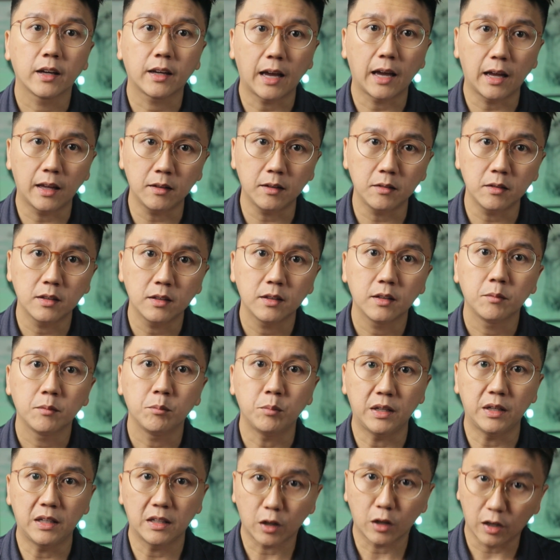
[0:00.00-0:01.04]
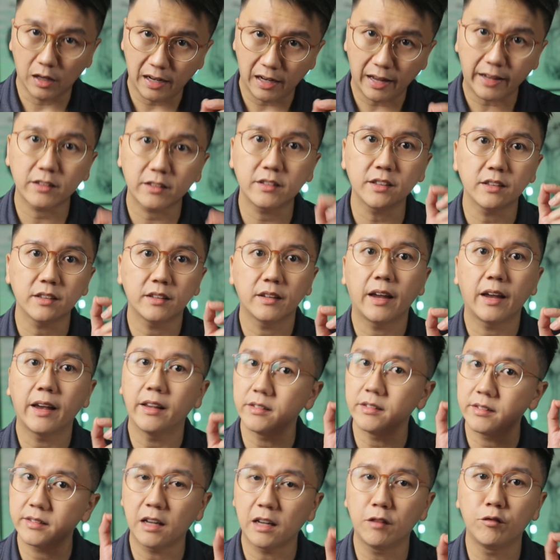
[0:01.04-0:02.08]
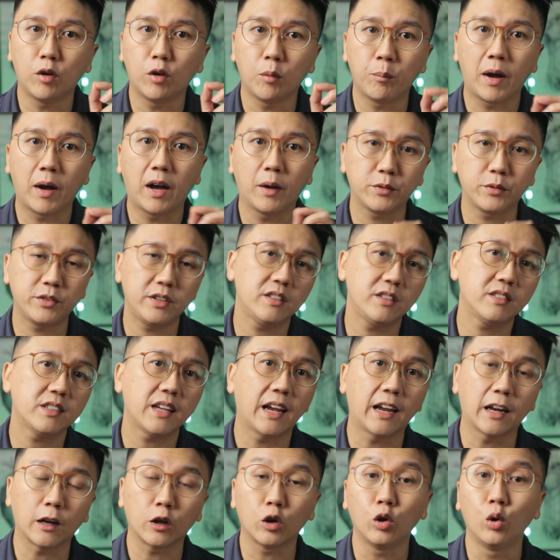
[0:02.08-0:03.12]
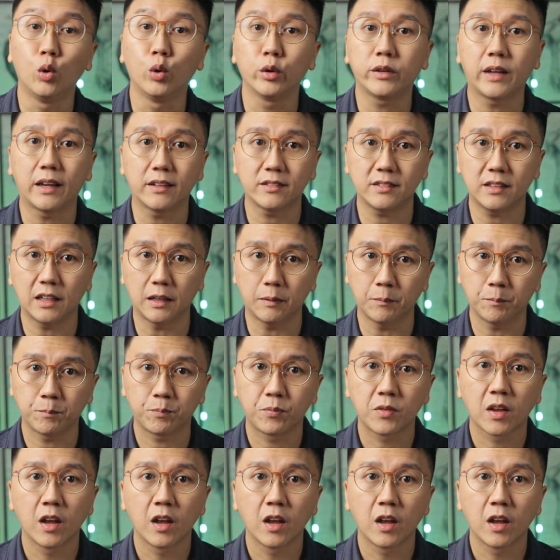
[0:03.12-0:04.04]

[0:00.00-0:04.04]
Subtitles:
can be collected and sent for biopsies and claw testing.